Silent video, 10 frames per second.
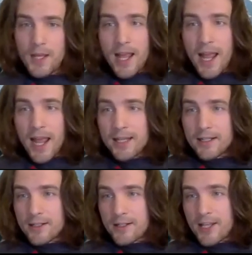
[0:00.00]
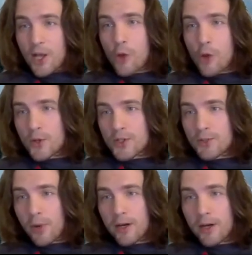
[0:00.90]
And the almost
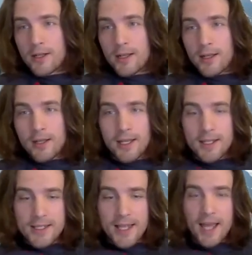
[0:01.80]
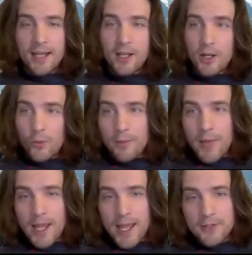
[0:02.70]
part is that we
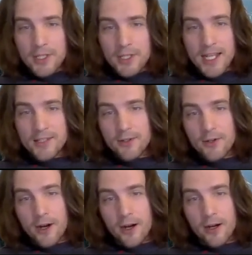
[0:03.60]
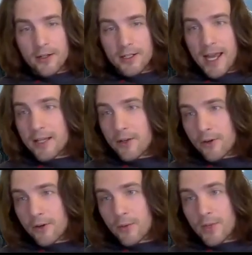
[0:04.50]
may have to tensor our
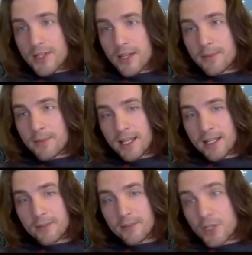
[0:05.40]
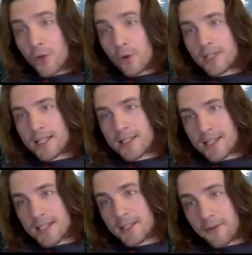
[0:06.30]
category with something which only
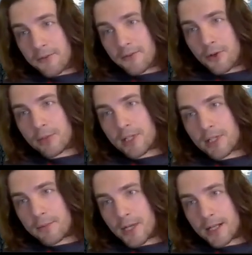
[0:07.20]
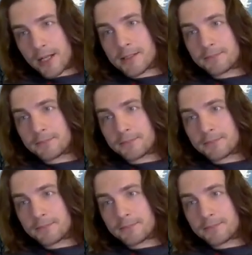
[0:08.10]
consists of invertible objects.